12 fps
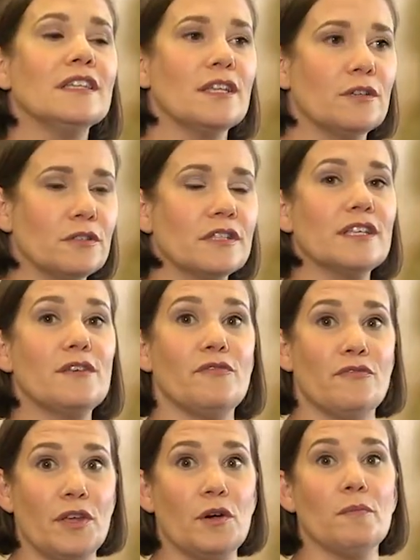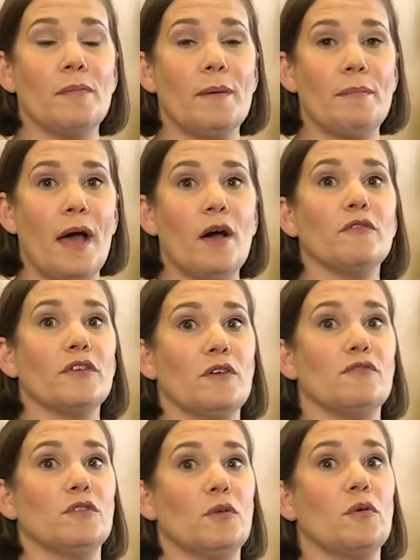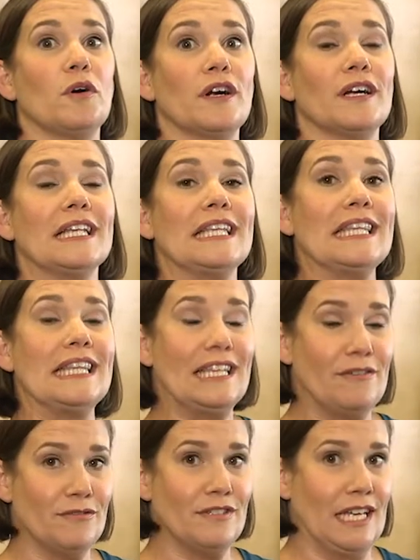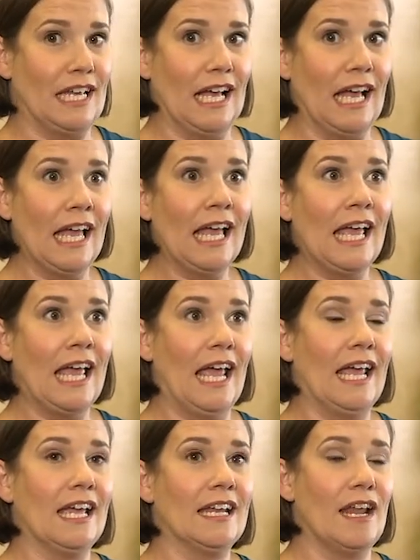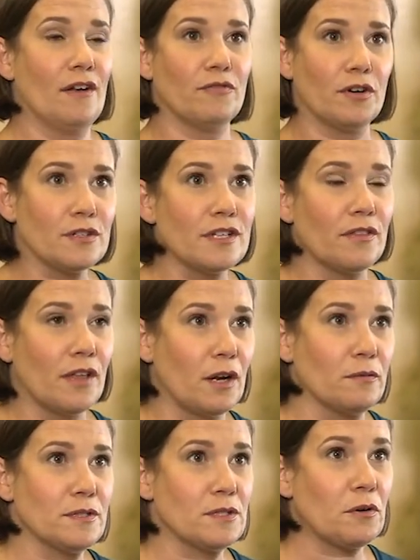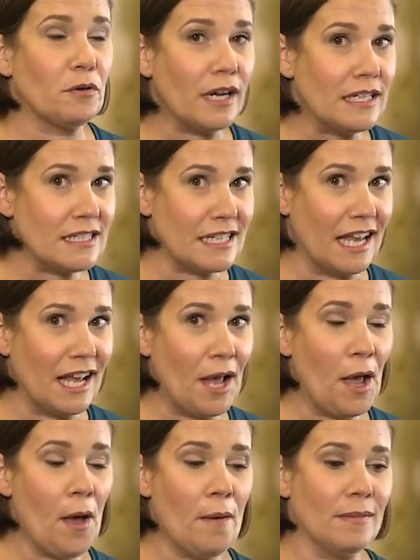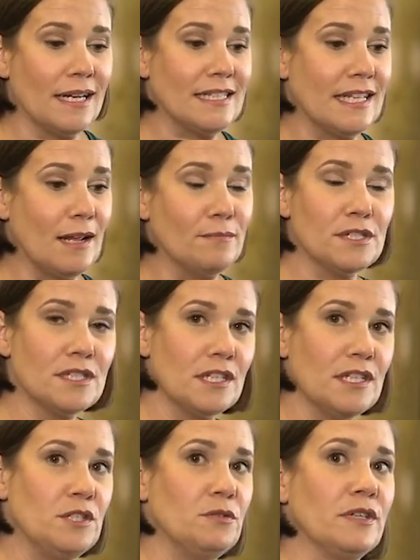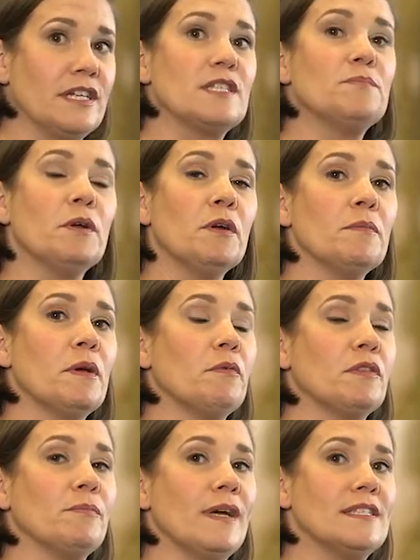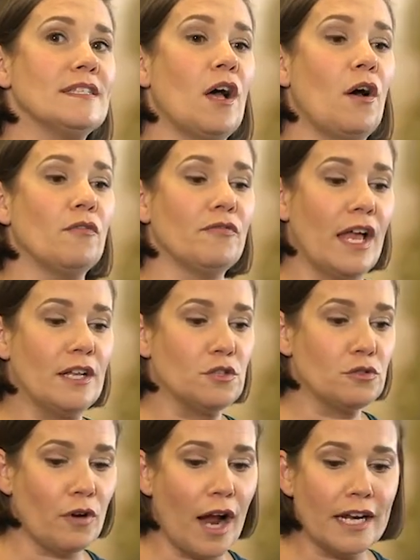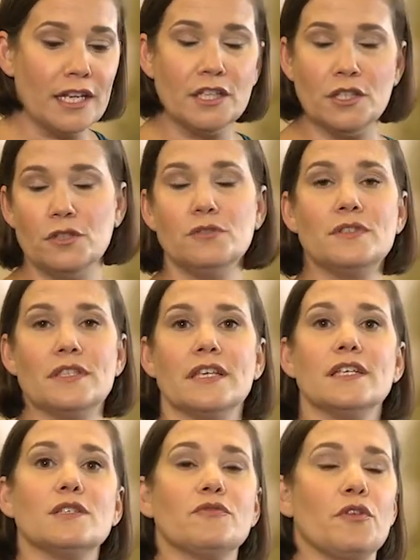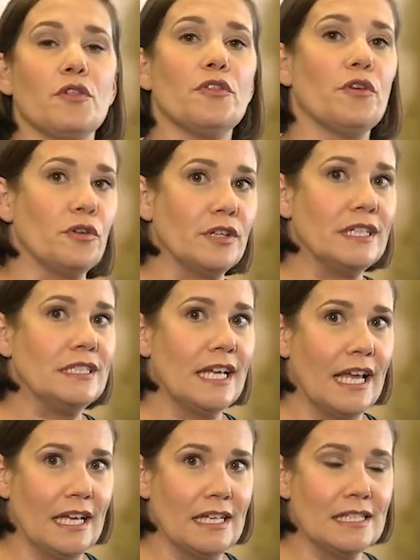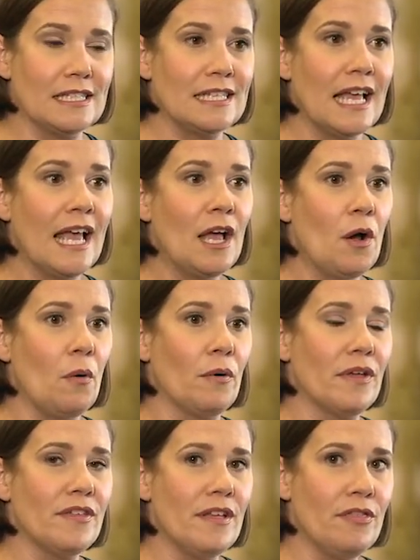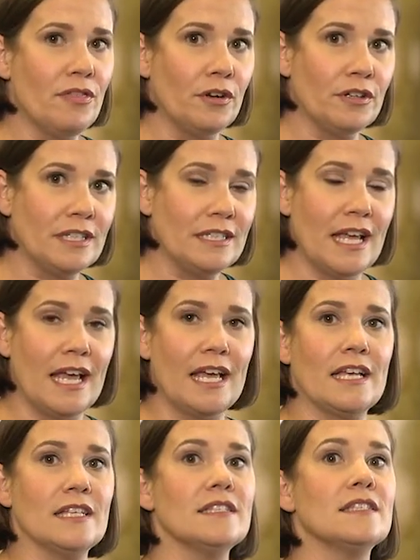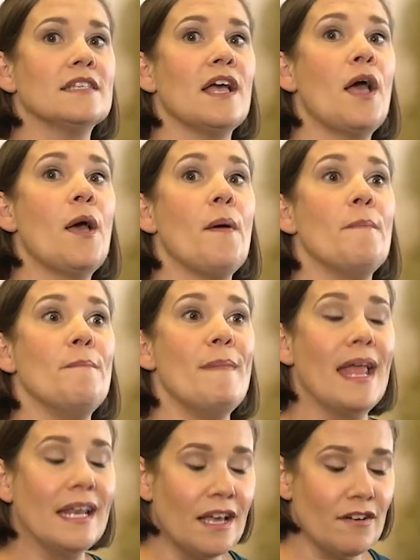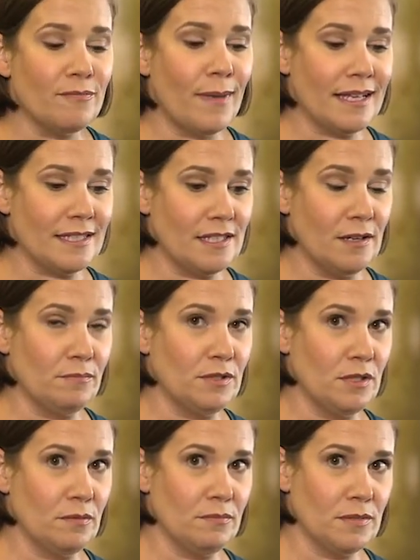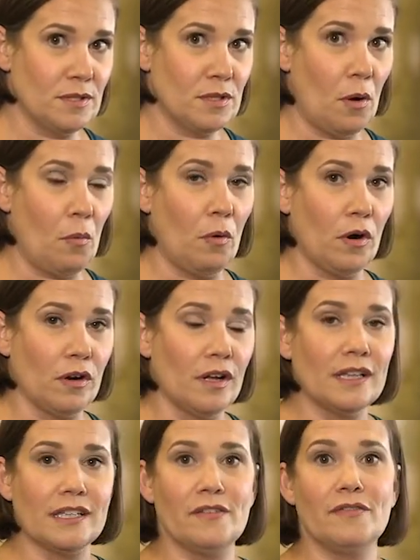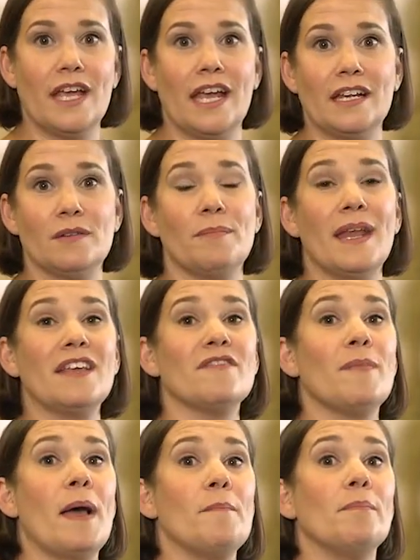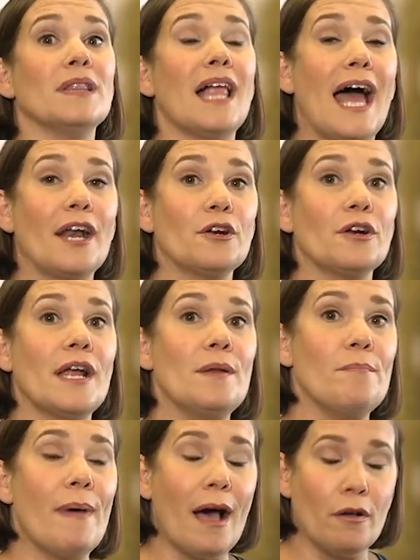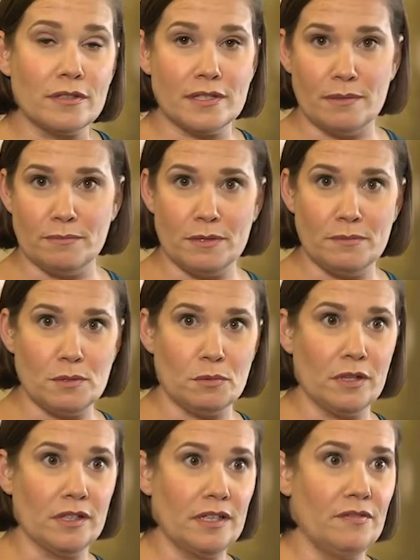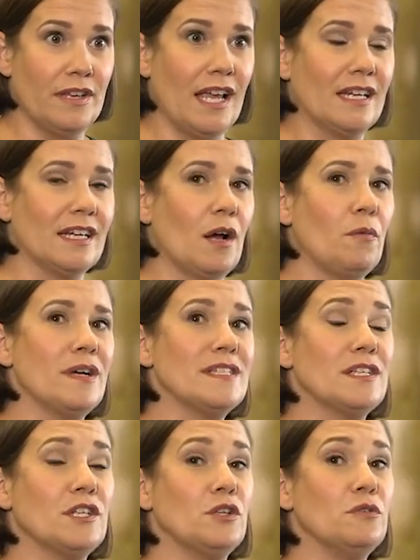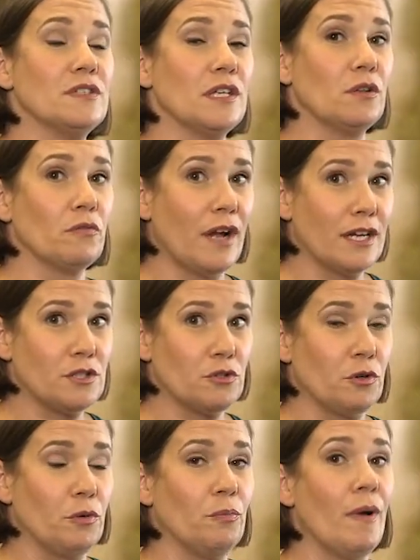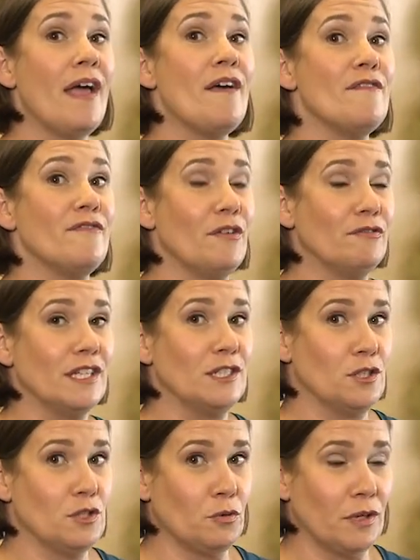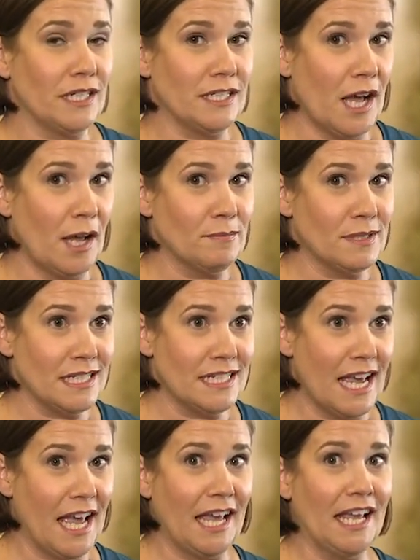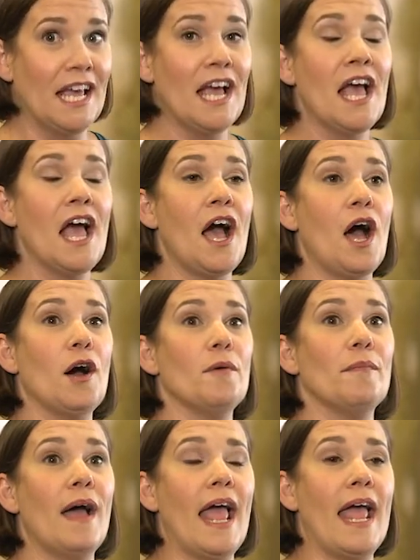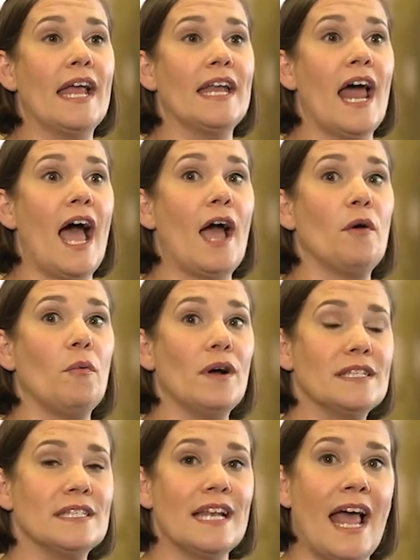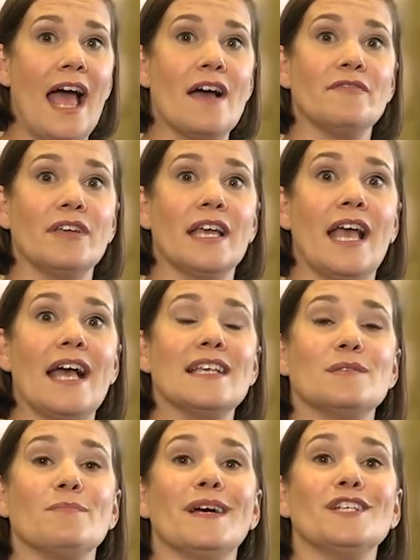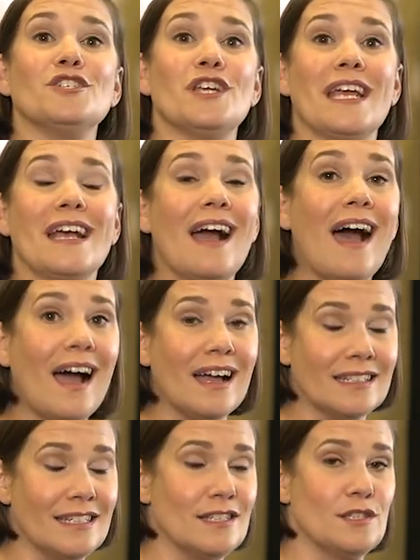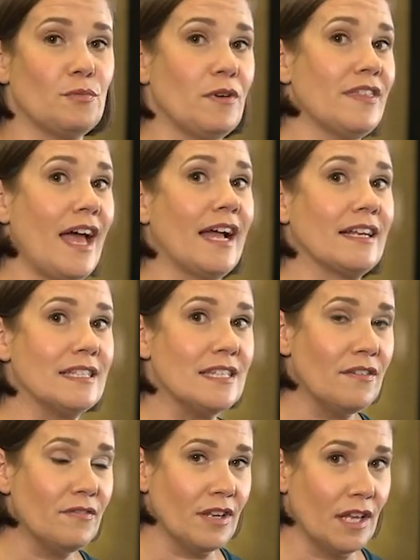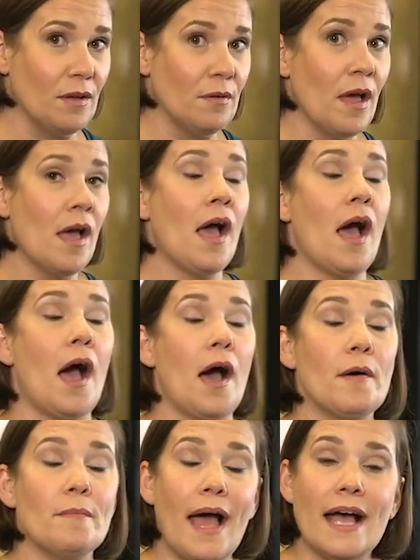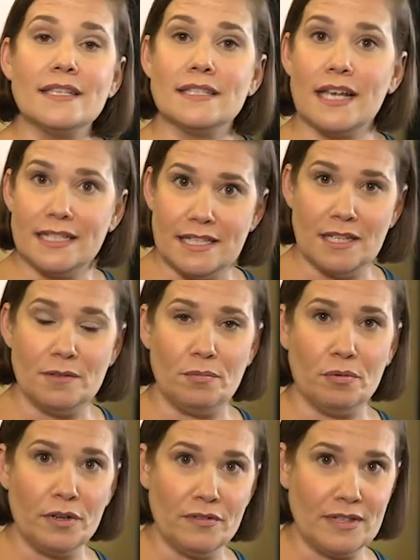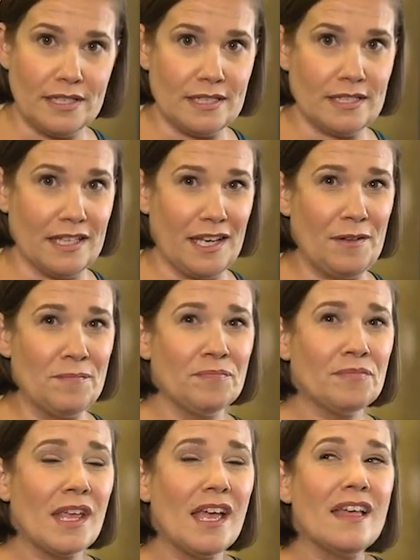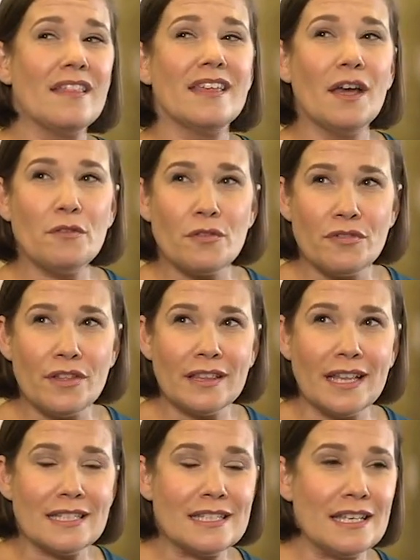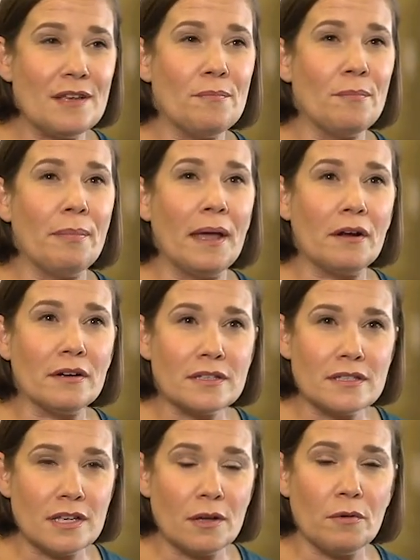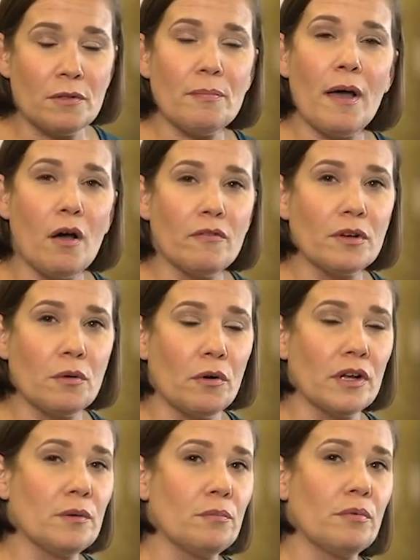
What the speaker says: literally feel my pelvic floor lifting. And at first I thought it was crazy, but I said, I'm just gonna do an experiment with myself and try to use this for 30 days. Within 30 days, many of my symptoms were alleviated. Many of my bladder and bowel symptoms were alleviated. I wasn't using the restroom 15 to 20 times a day, and I wasn't having as much incontinence with activity as I did previously. The other thing that's embarrassing with pelvic organ